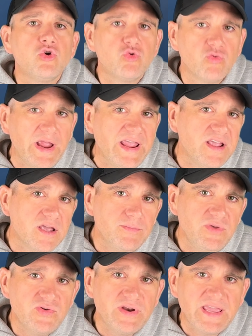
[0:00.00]
Great
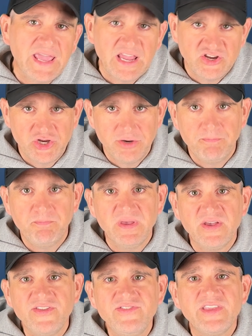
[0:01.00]
communication
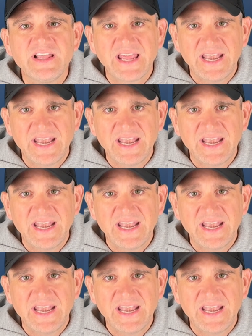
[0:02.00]
builds the